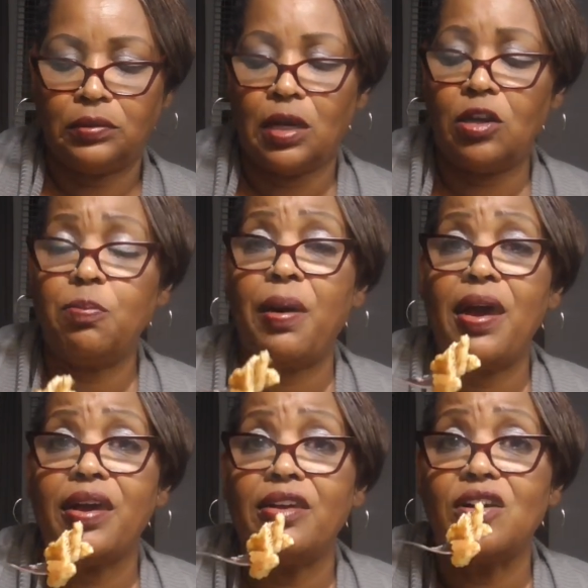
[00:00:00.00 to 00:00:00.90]
Y'all, these
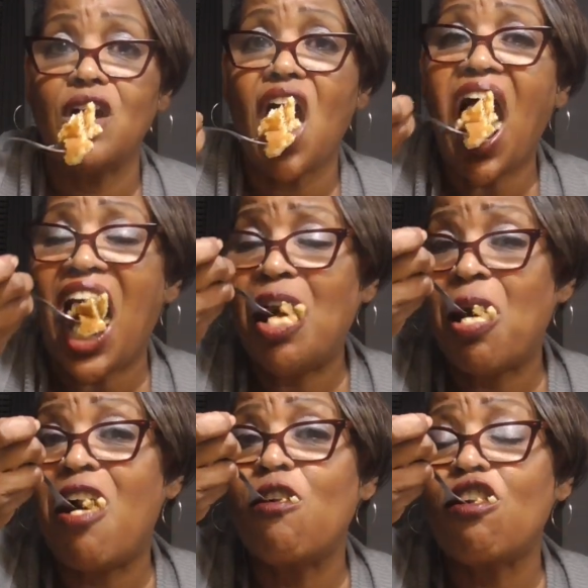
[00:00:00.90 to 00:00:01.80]
pancakes are good. I'm
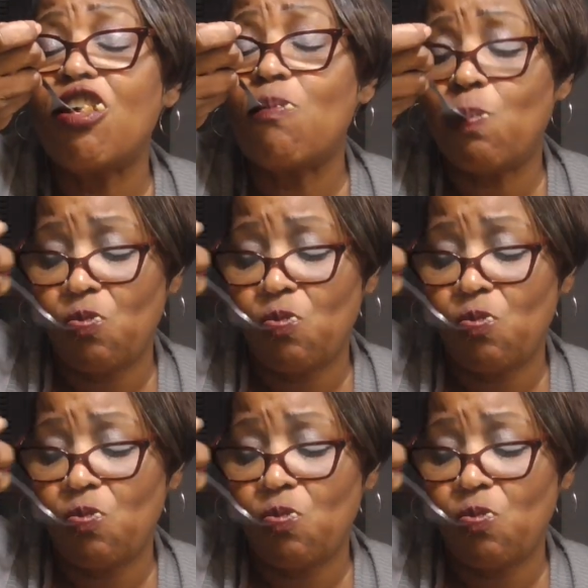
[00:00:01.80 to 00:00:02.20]
hungry.